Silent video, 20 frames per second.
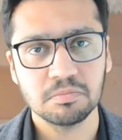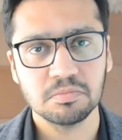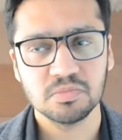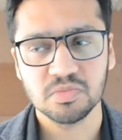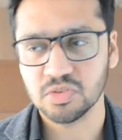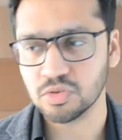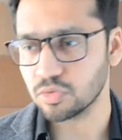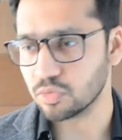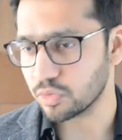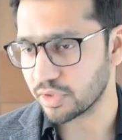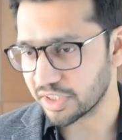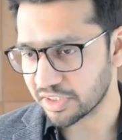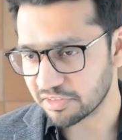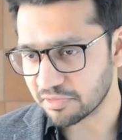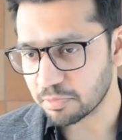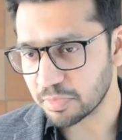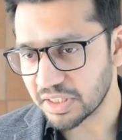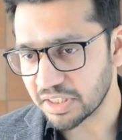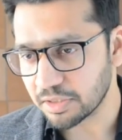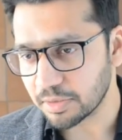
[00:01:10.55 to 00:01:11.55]
So it's
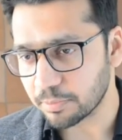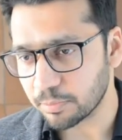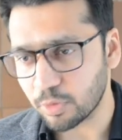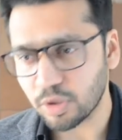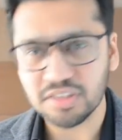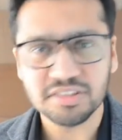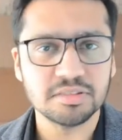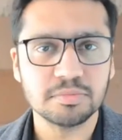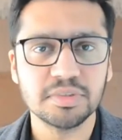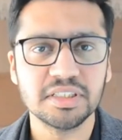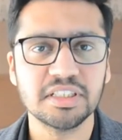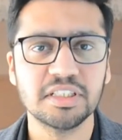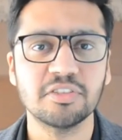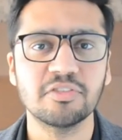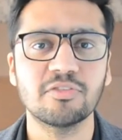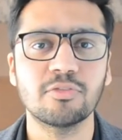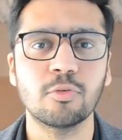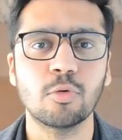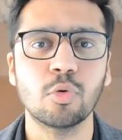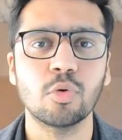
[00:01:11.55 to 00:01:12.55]
been approximately
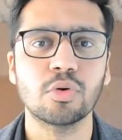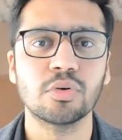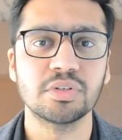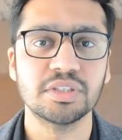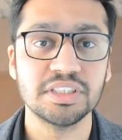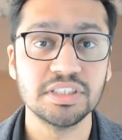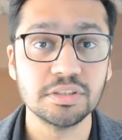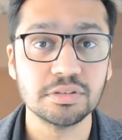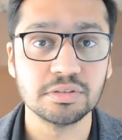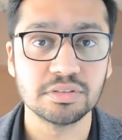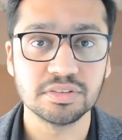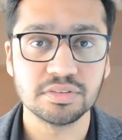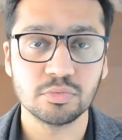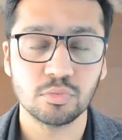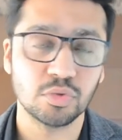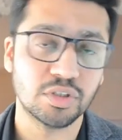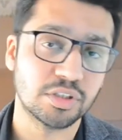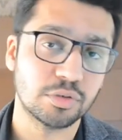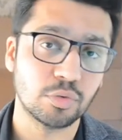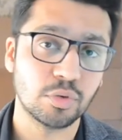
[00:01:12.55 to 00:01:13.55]
4 years
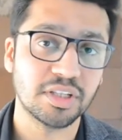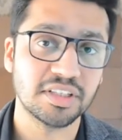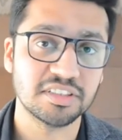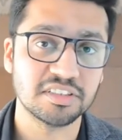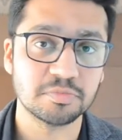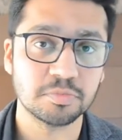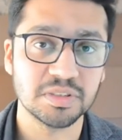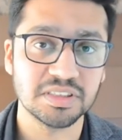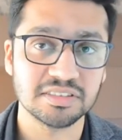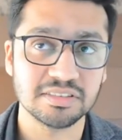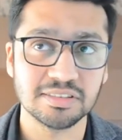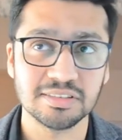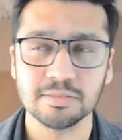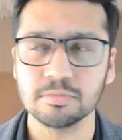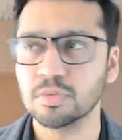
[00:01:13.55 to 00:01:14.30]
we are doing this business,